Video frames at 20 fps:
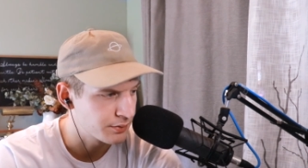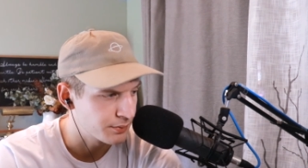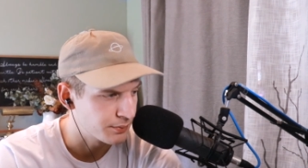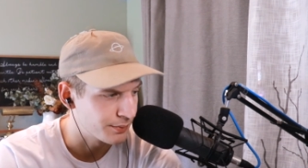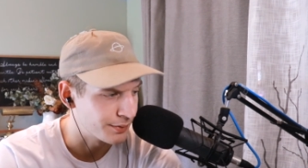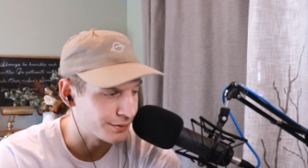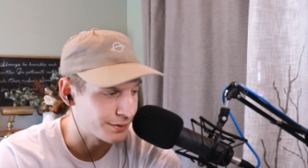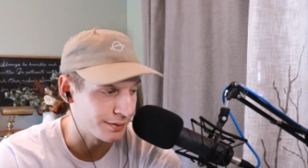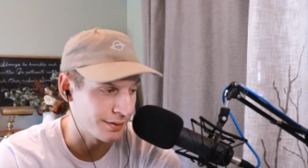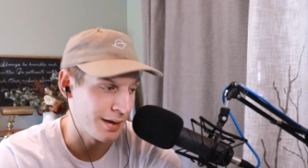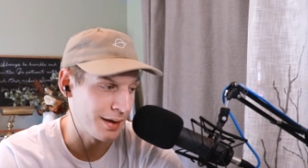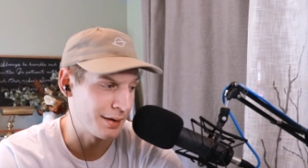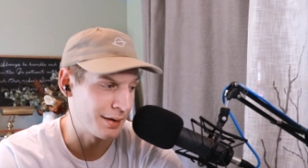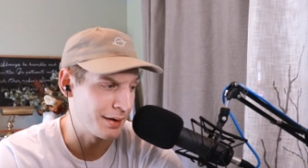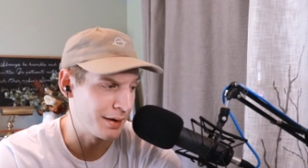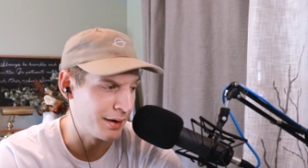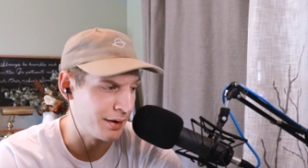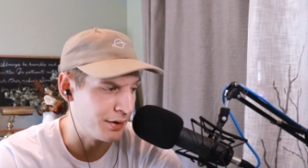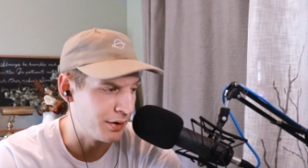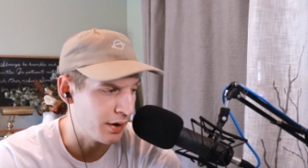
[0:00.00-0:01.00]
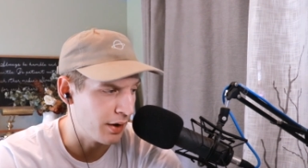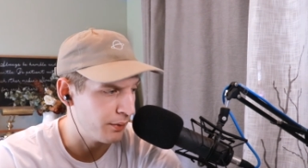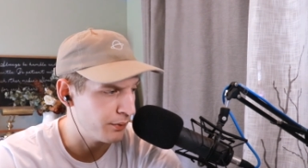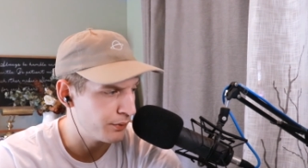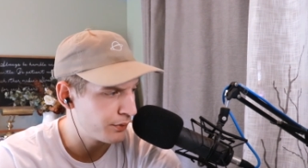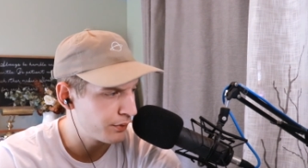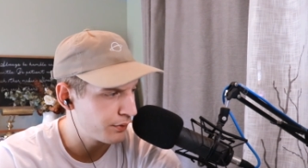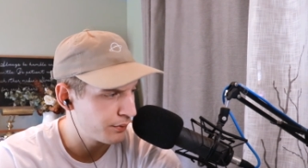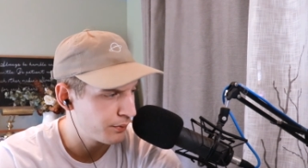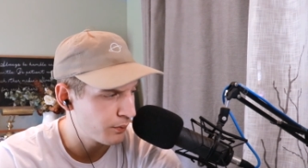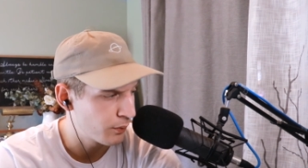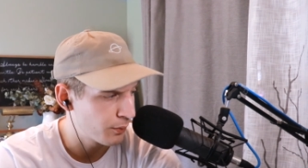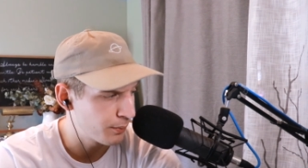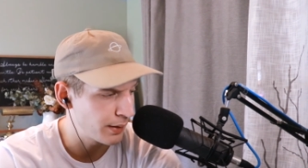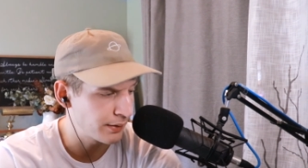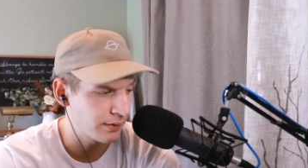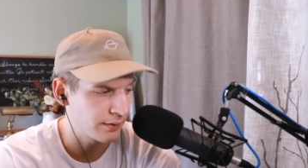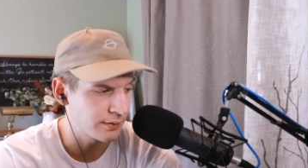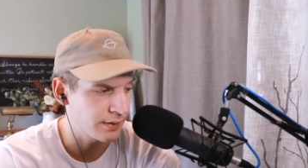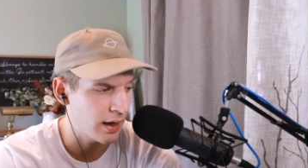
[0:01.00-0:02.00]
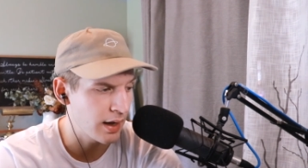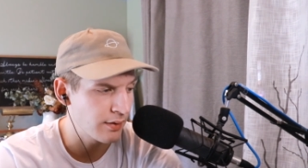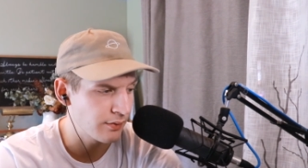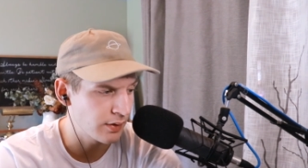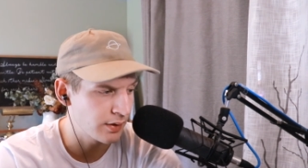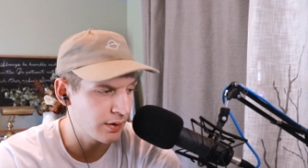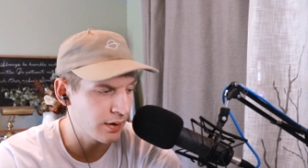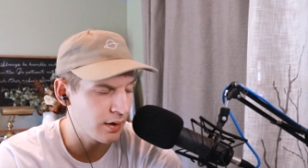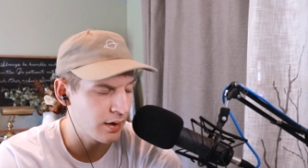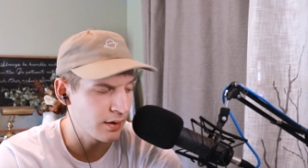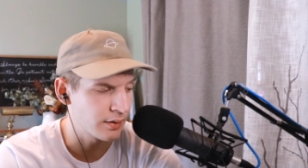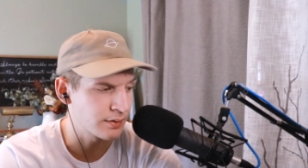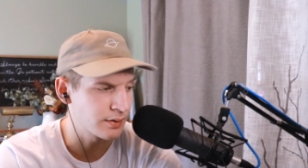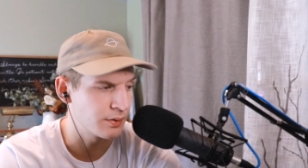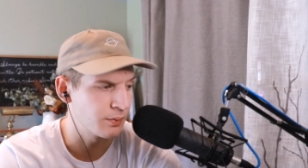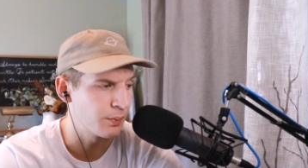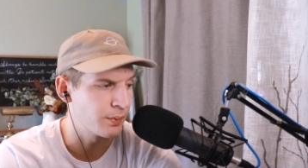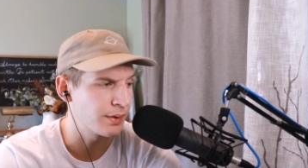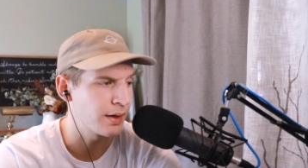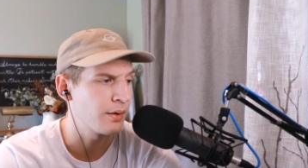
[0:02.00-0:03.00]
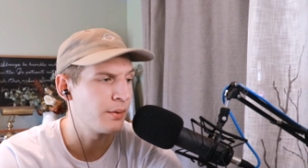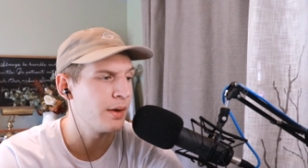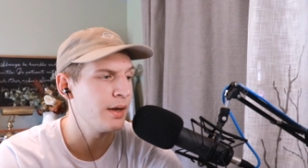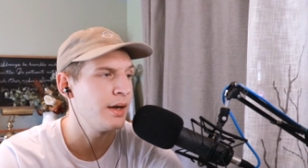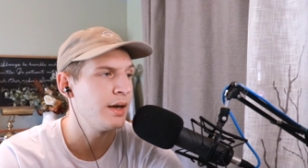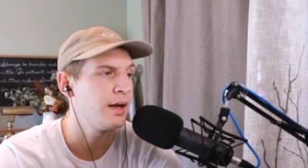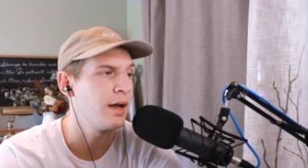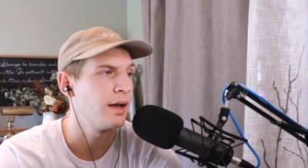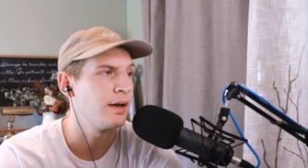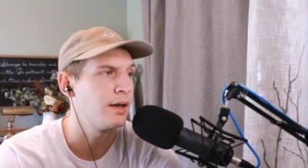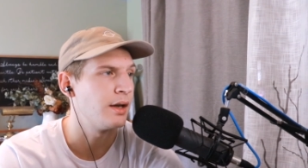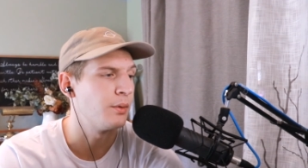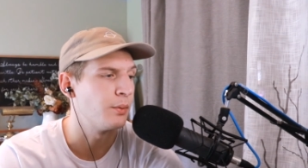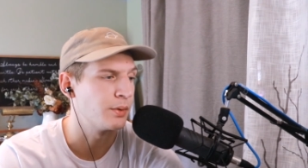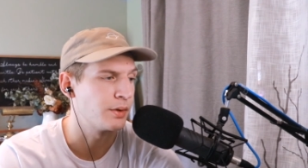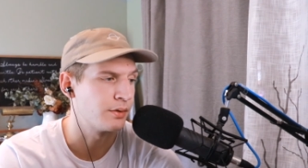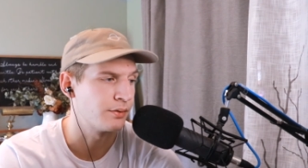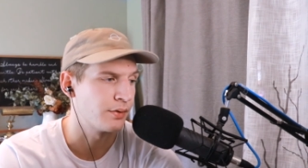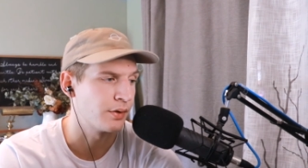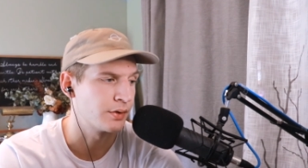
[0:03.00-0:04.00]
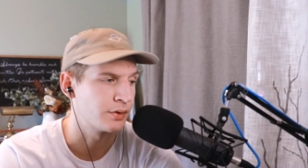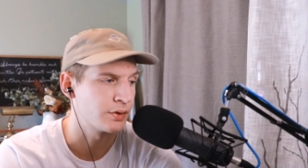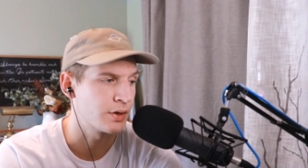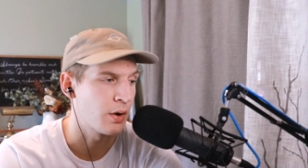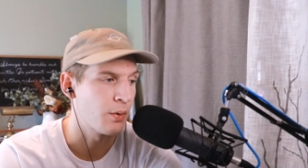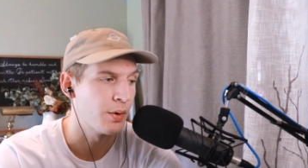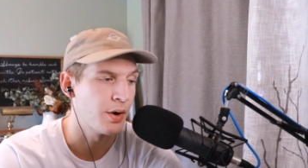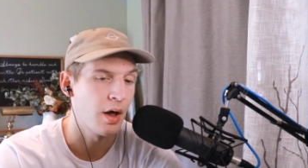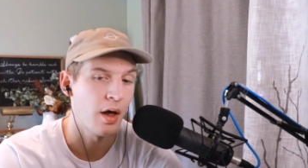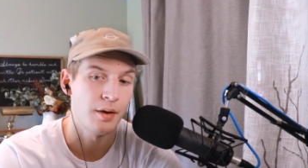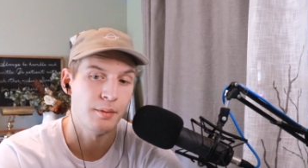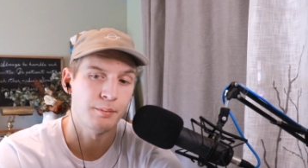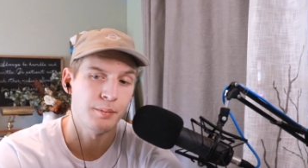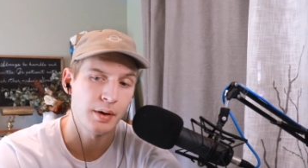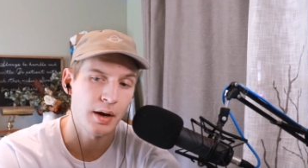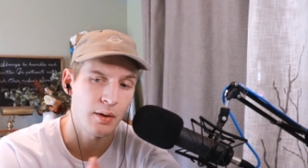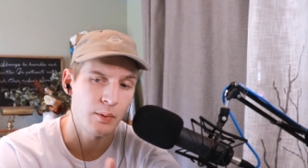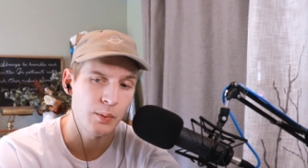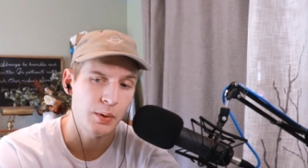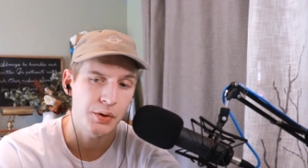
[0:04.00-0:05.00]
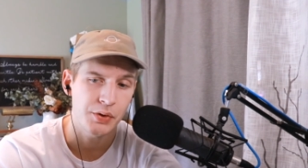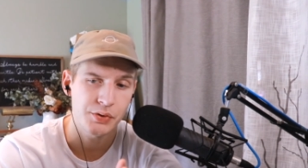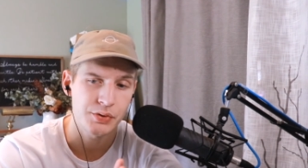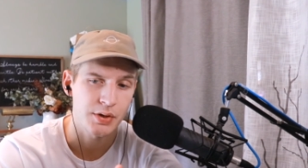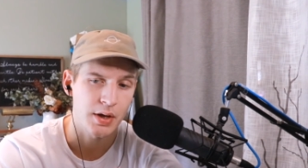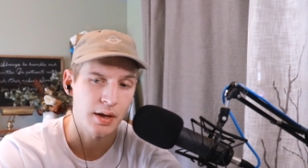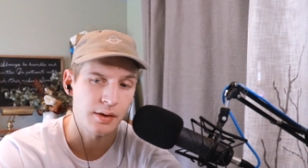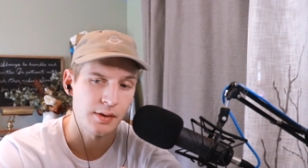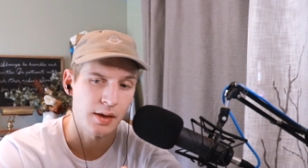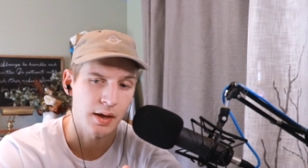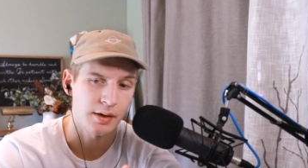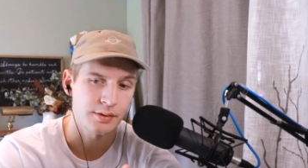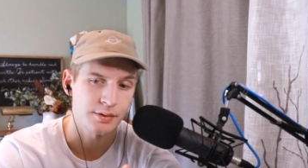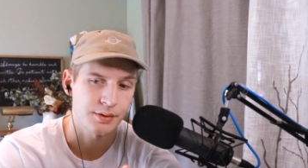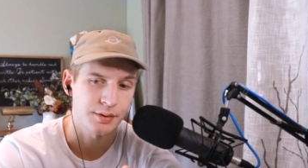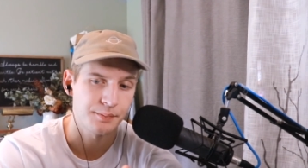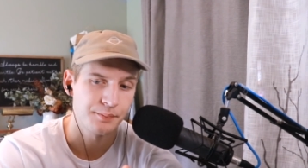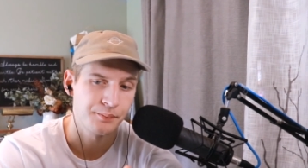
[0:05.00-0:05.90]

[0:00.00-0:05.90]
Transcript: There's a lot of unknowns. We're about to dive into Austin without any idea what the fuck's going on. But I will say this.